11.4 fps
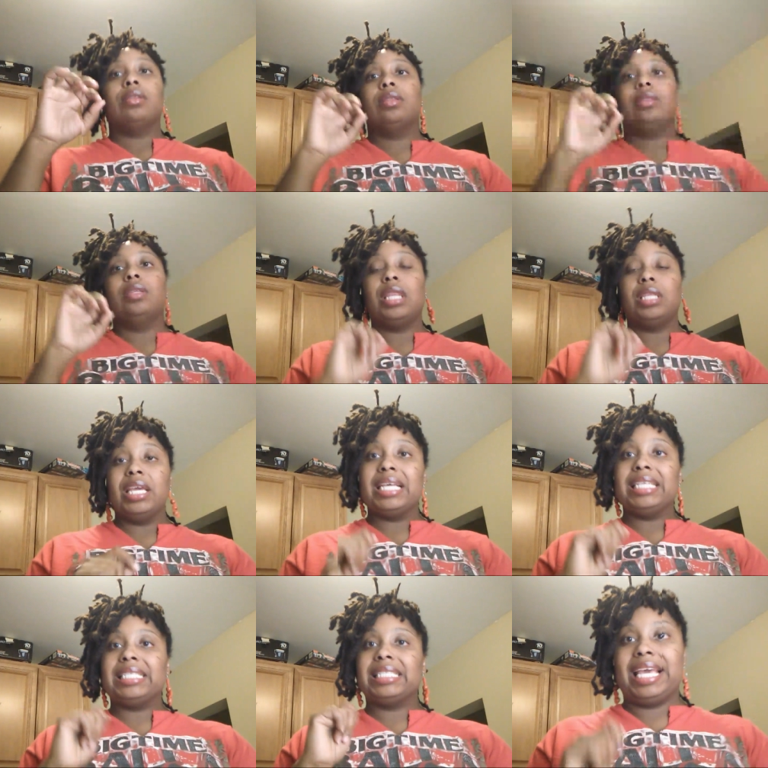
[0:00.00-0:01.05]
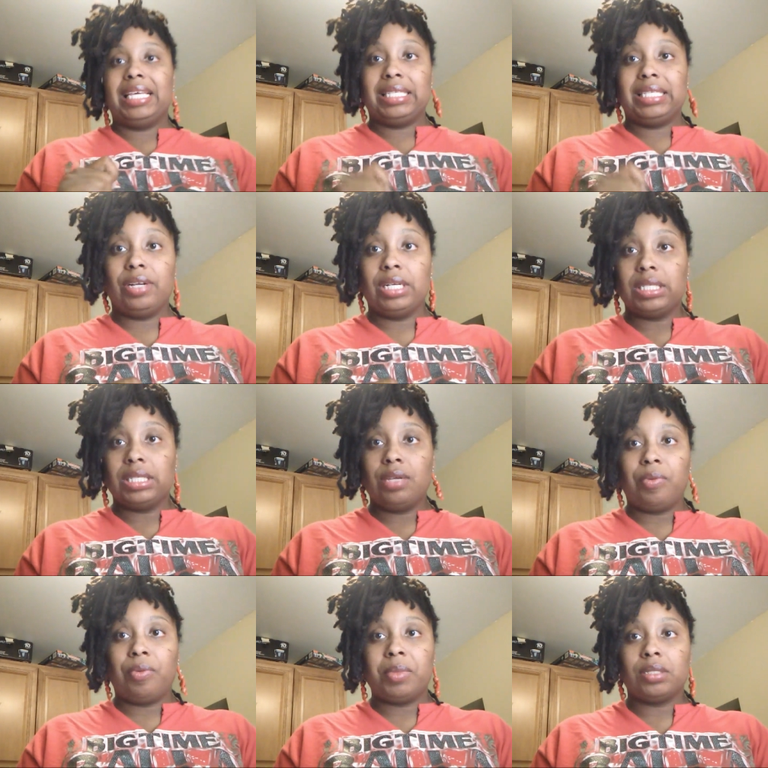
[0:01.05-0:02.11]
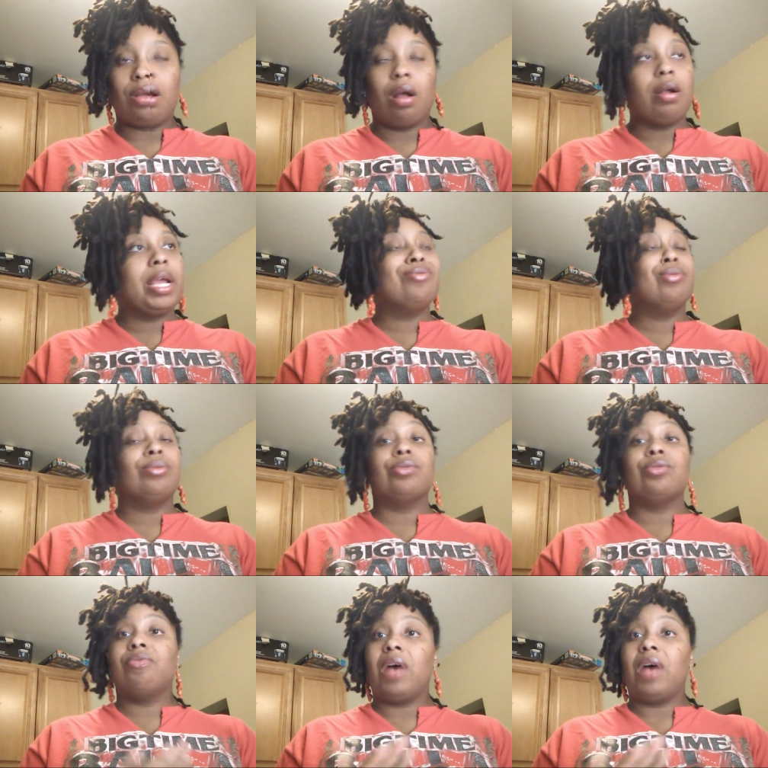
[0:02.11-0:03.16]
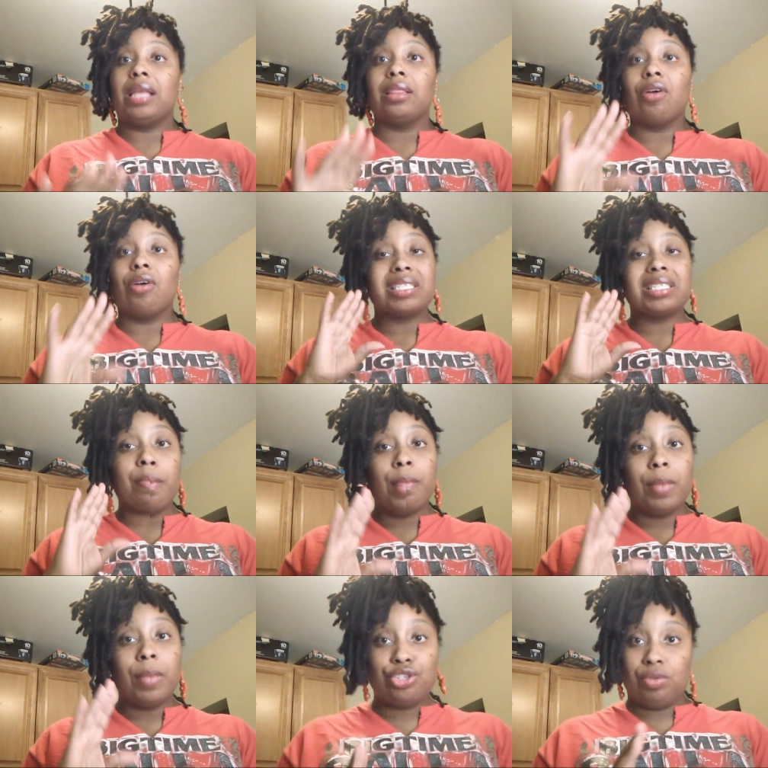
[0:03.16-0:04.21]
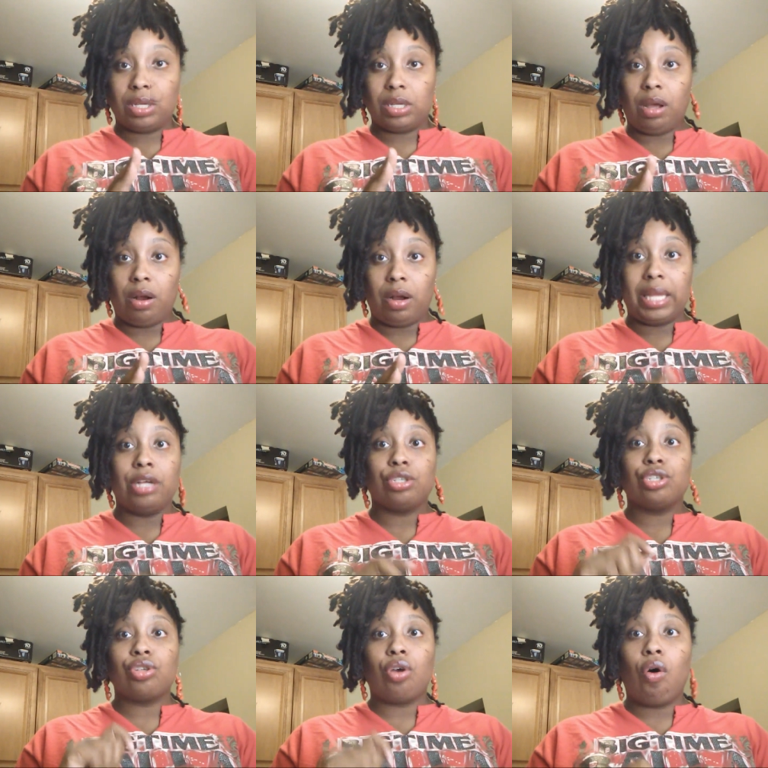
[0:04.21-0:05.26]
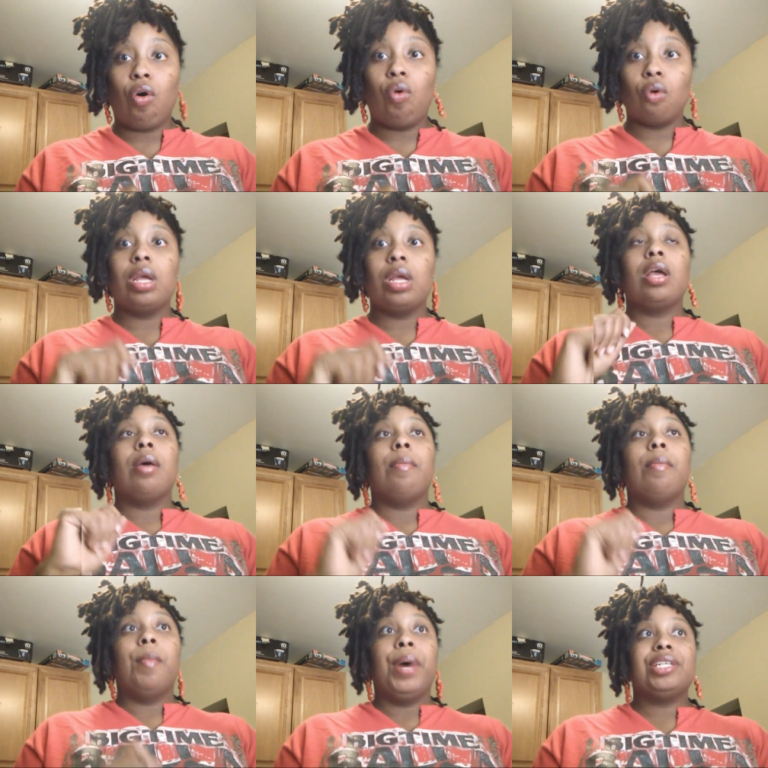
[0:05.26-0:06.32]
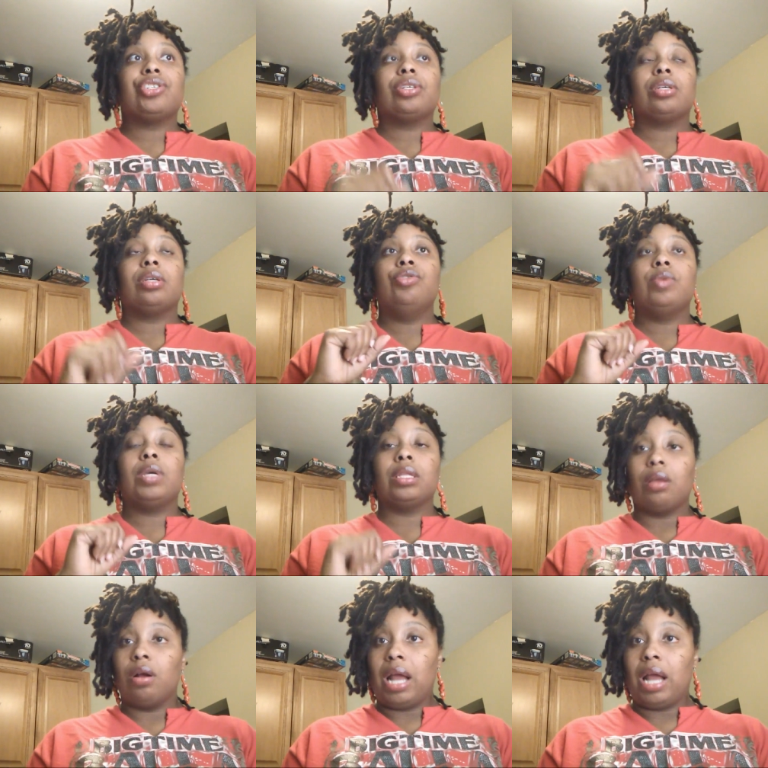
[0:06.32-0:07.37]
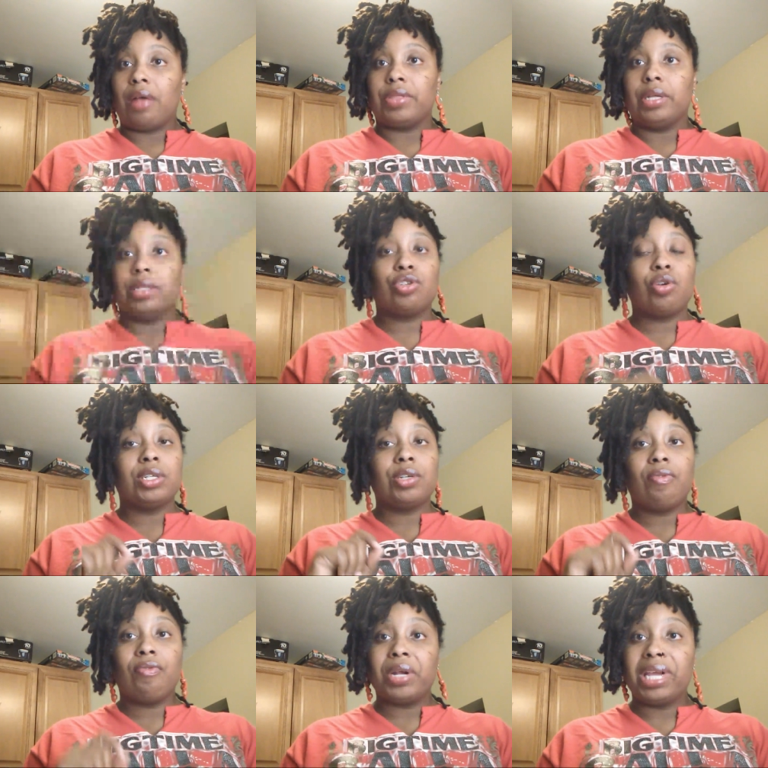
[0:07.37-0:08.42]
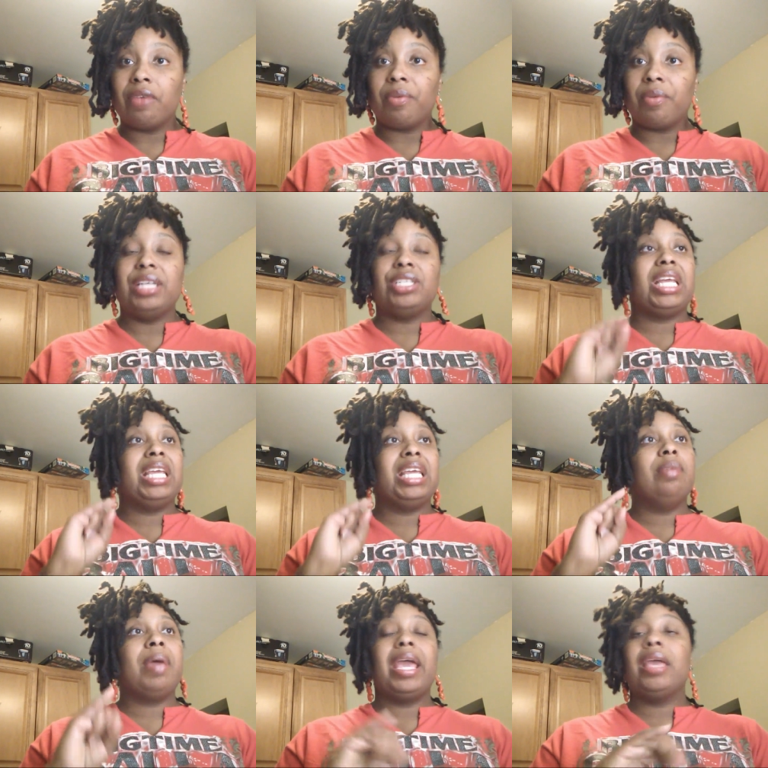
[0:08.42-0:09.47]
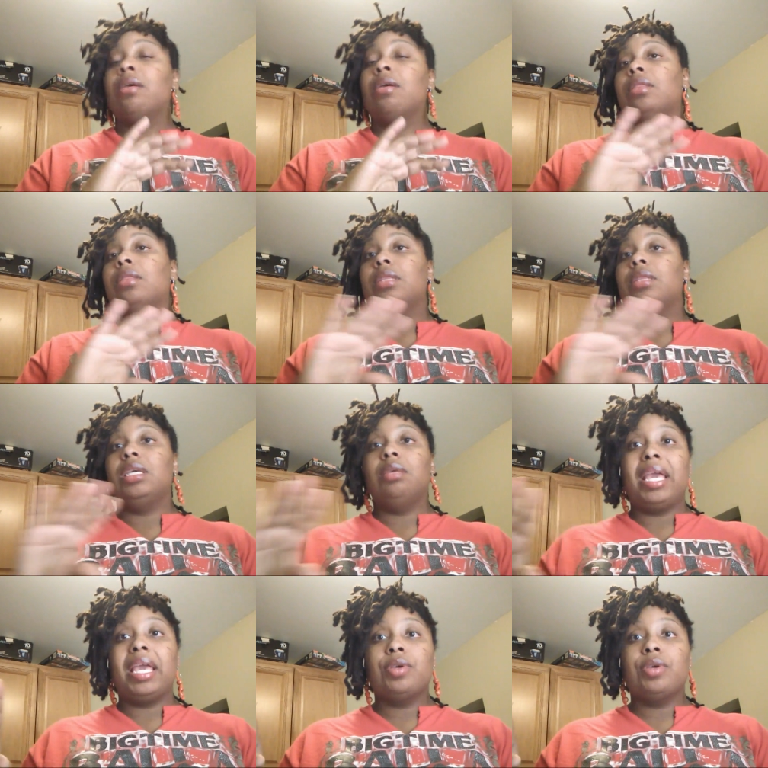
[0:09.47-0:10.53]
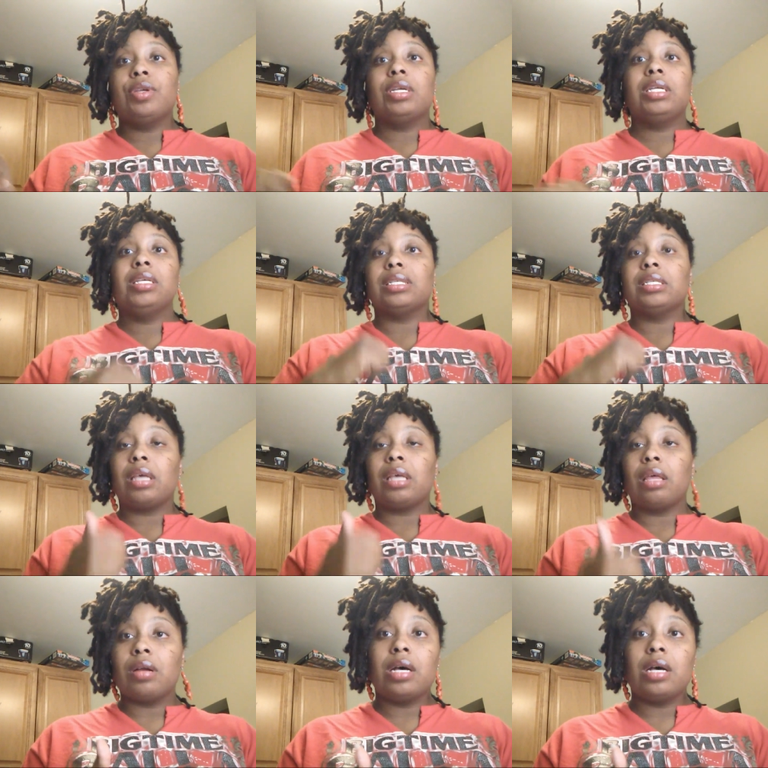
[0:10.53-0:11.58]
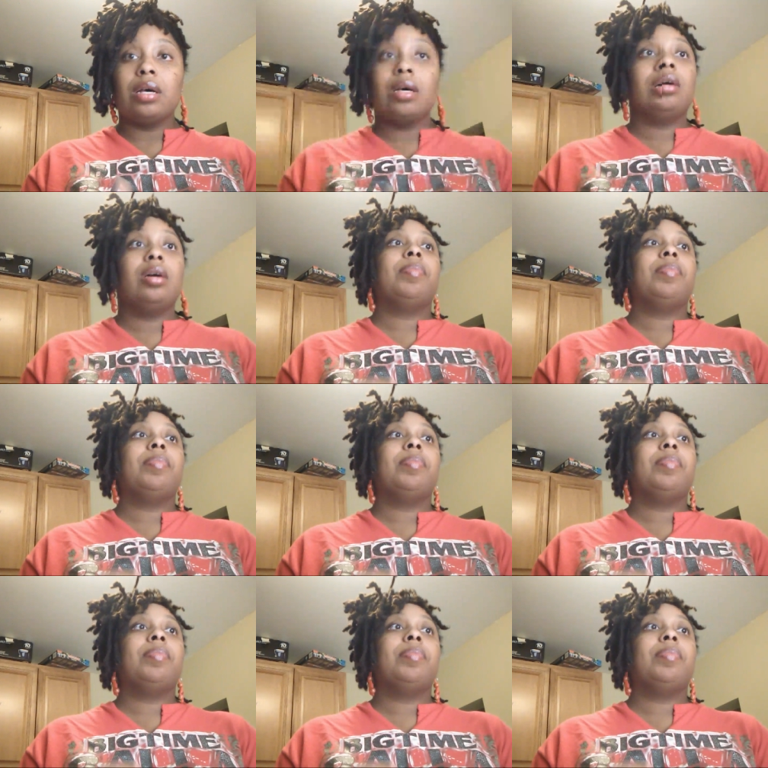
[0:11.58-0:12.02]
The thing is, take it seriously from the start, and you'll do fine. Learn as much as you can learn, and there's so much you can learn out there. There's so much free information. eBay. The eBay community, the Seller Hub,